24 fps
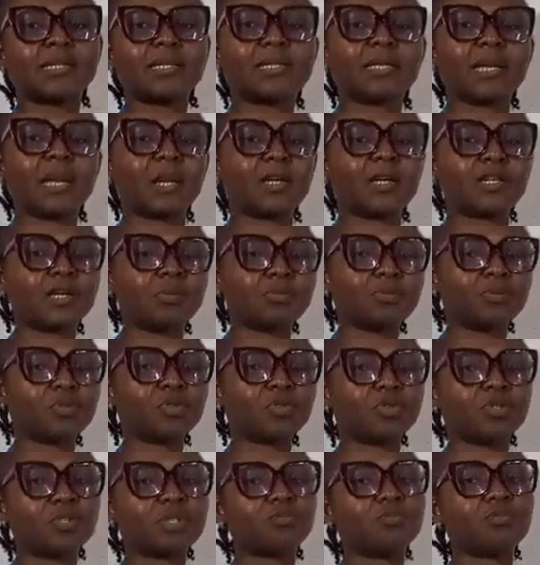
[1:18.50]
in our nipple
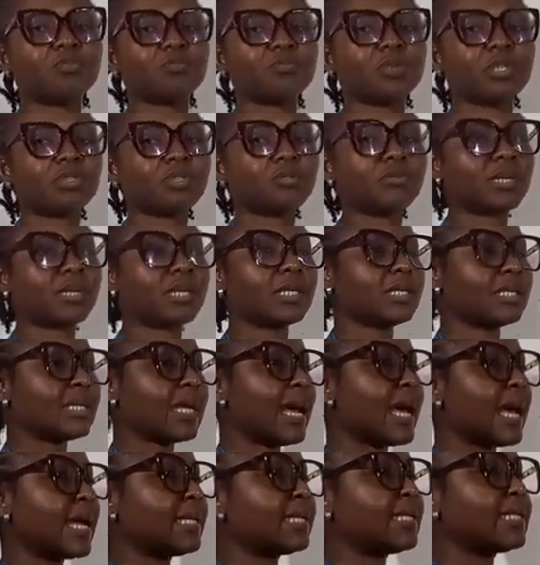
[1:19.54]
to nipple measurement,
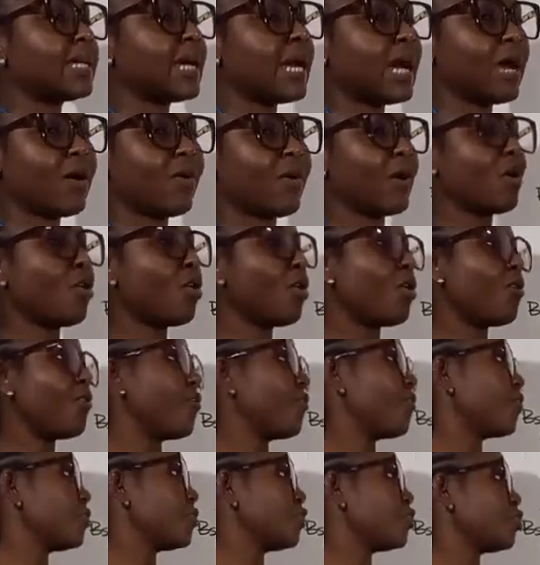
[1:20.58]
and our
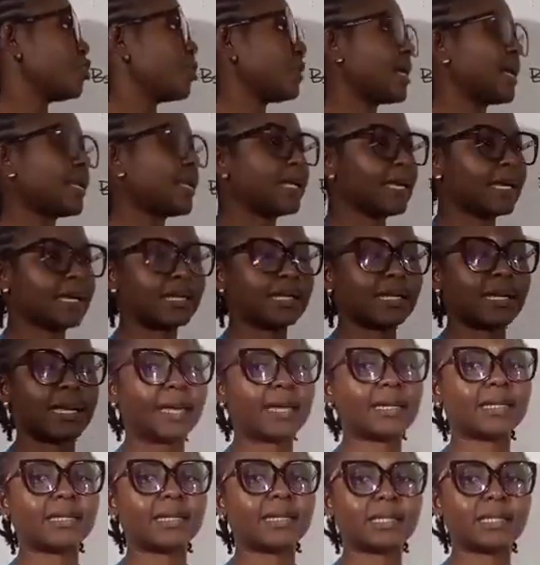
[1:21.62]
off-shoulder
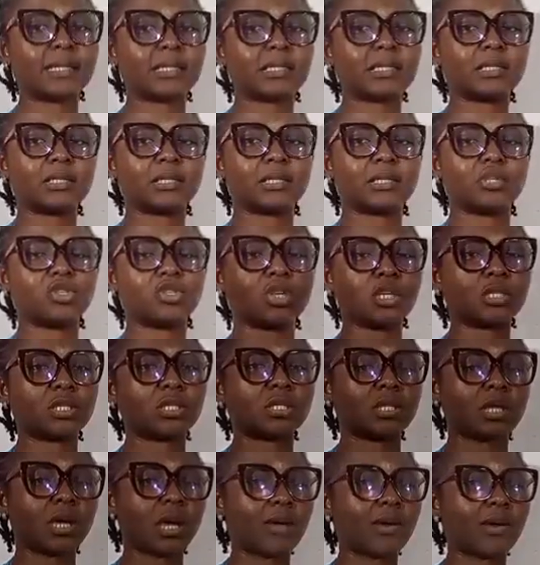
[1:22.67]
neckline is just
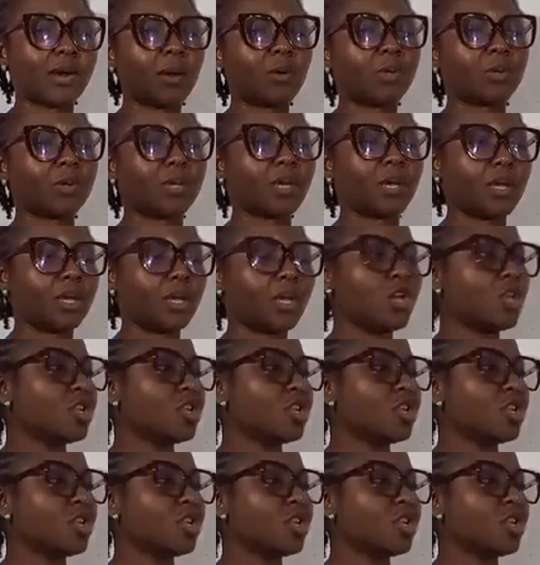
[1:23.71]
around there.